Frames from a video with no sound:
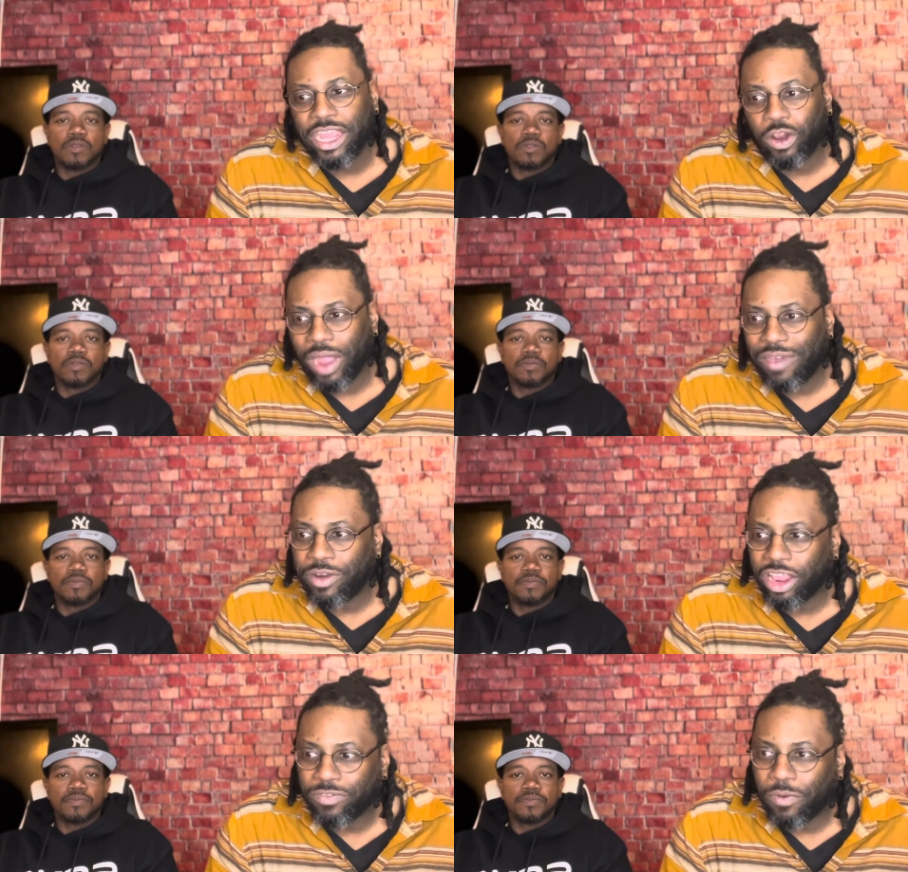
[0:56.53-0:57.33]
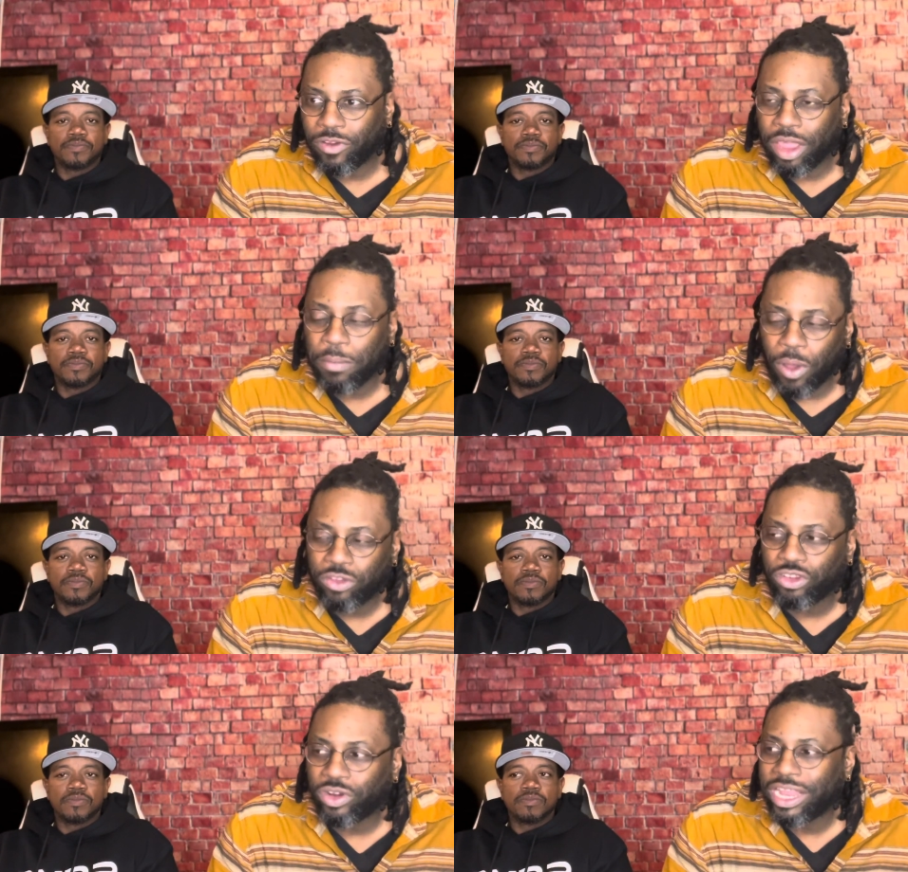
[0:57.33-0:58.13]
Speaker 1: don't have enough
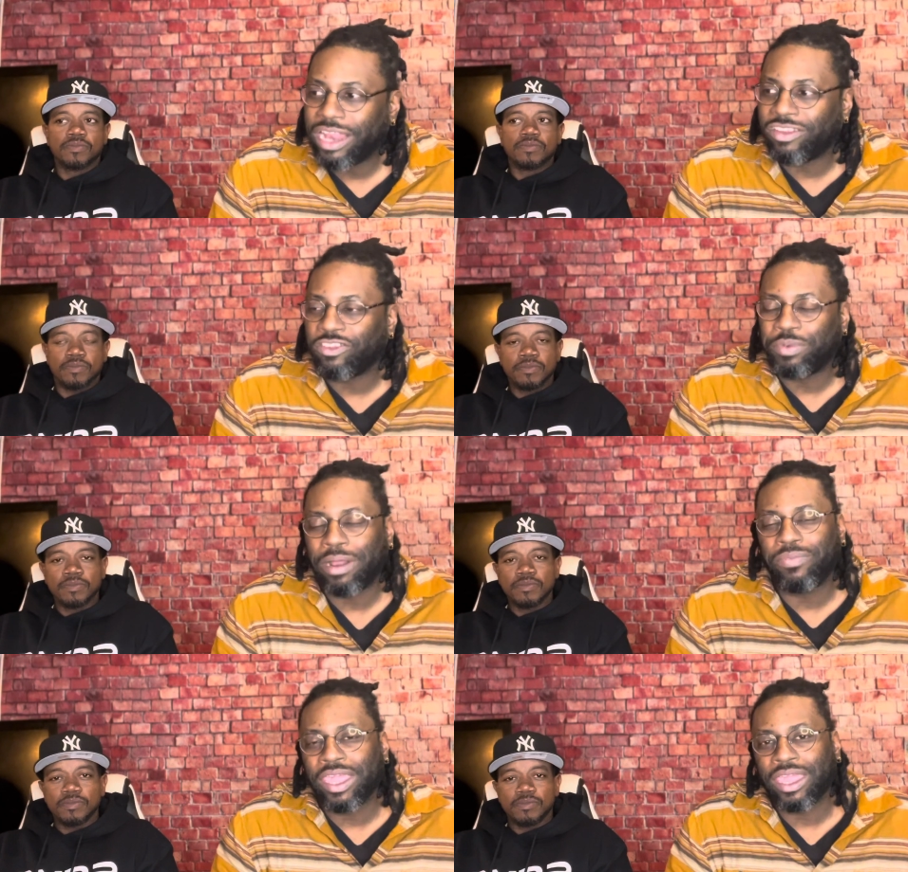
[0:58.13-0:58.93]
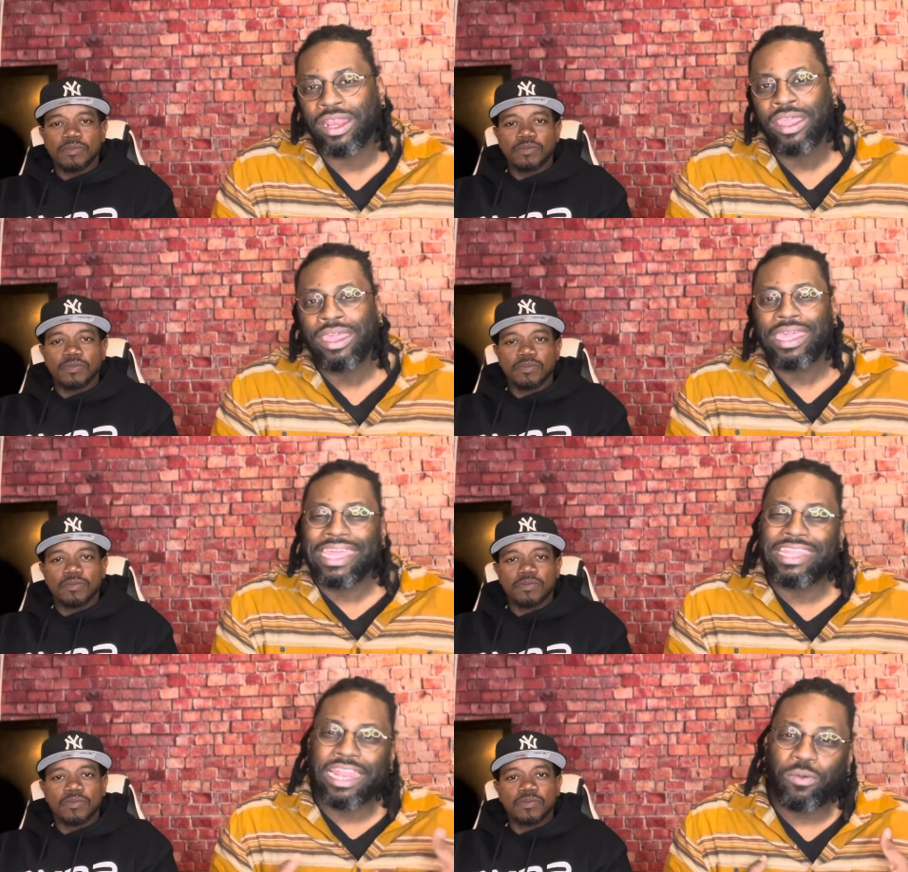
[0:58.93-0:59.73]
emotional intelligence. Mm-hmm. But I'm mm-hmm. thinking, is
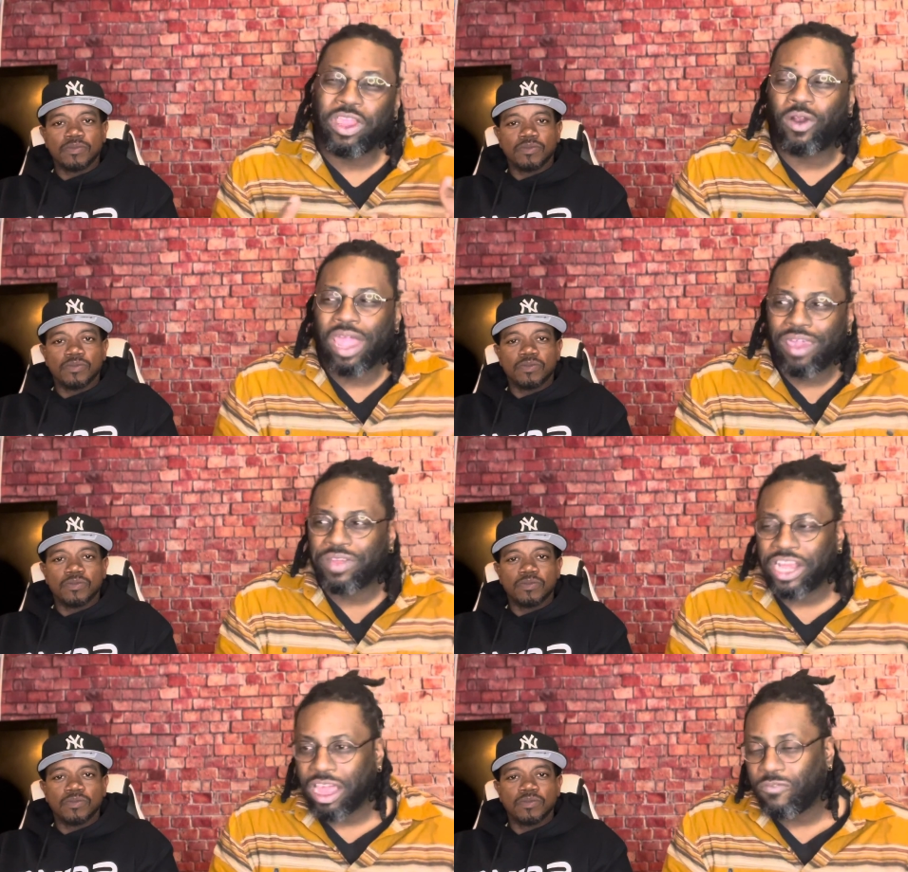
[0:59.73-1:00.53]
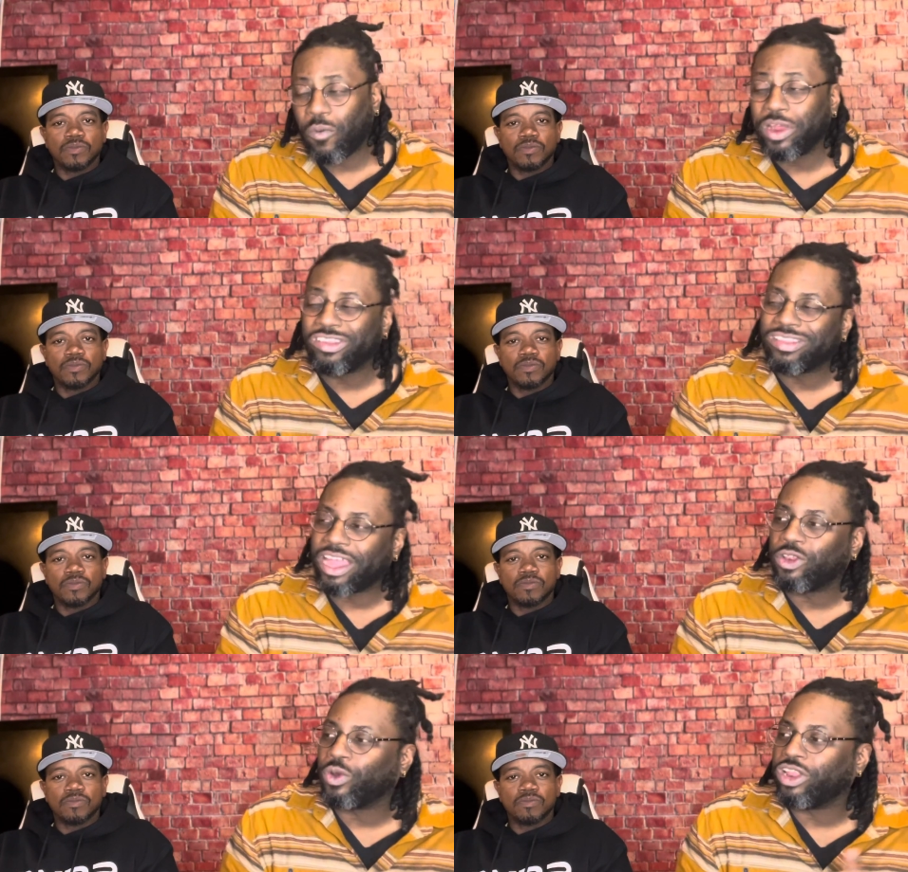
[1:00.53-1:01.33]
it that we don't have enough, or we're just not
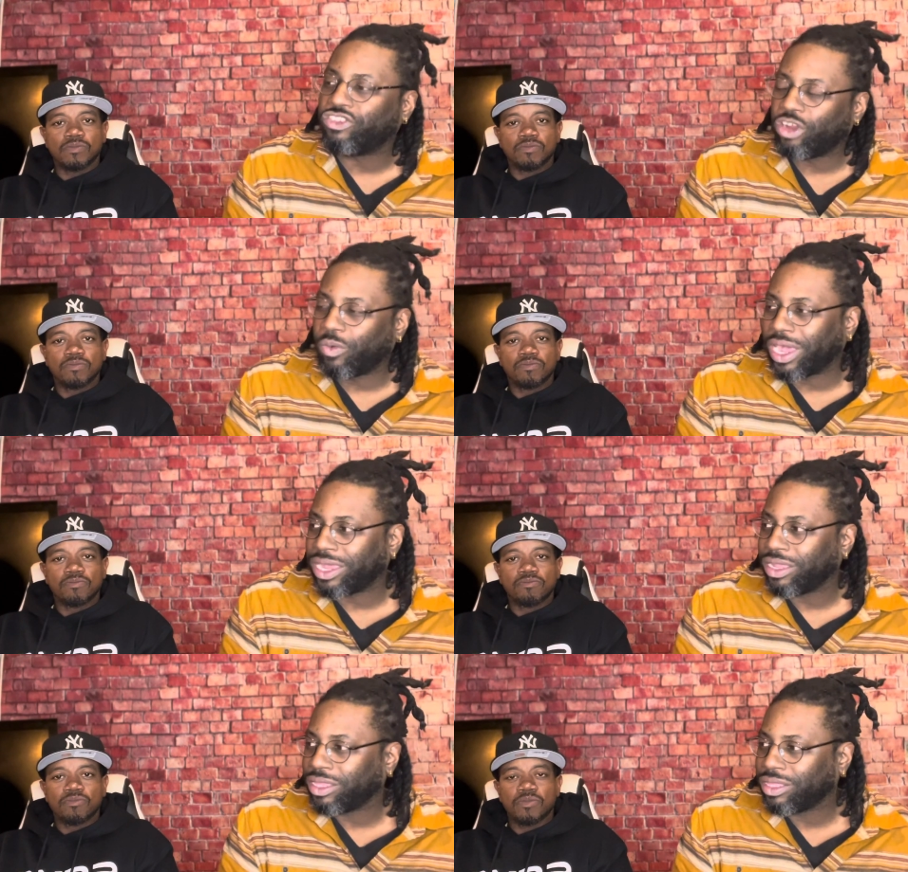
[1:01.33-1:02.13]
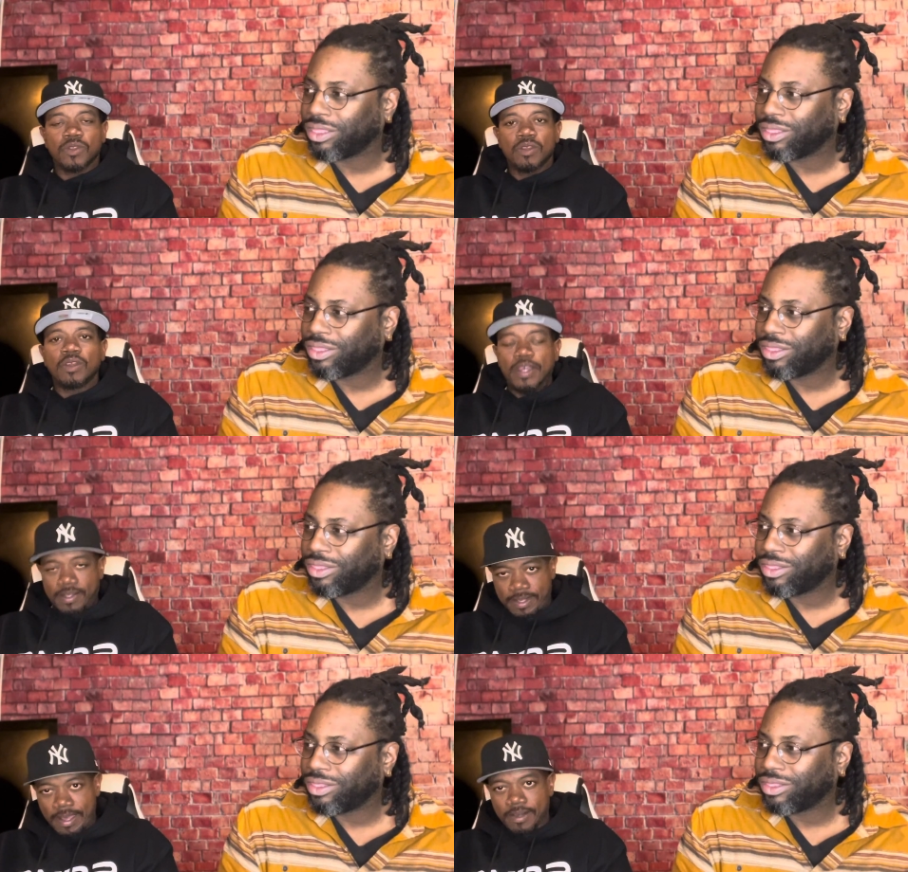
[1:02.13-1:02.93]
doing it your way?
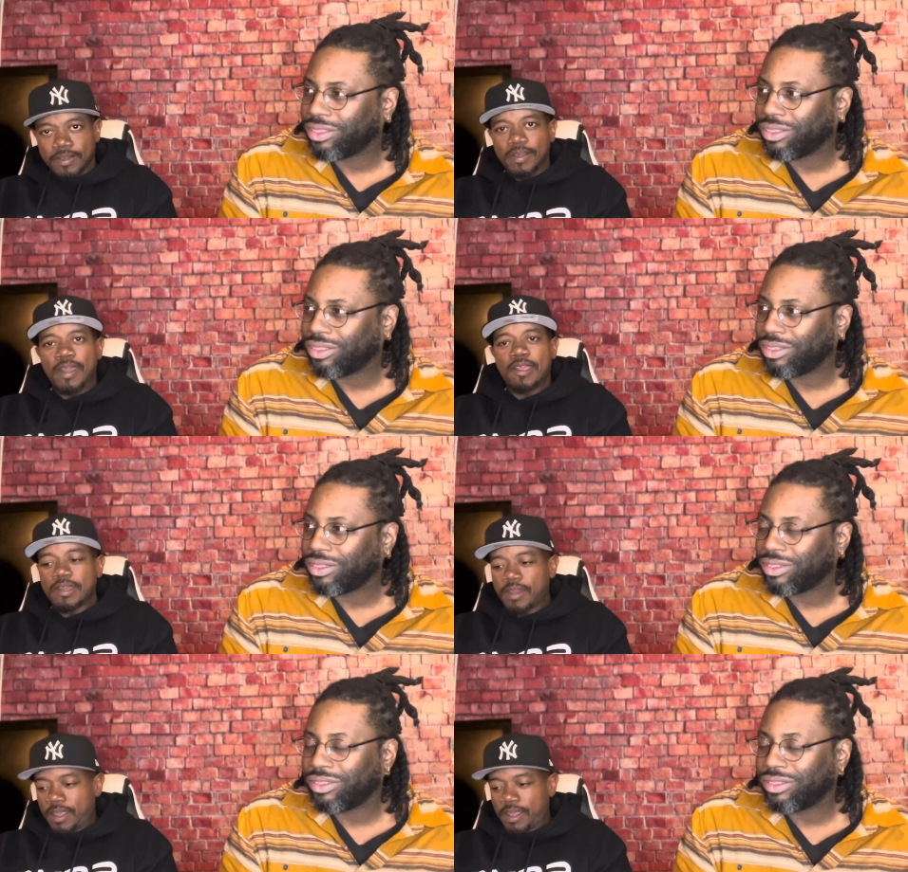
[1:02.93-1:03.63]
Speaker 2: Exactly, and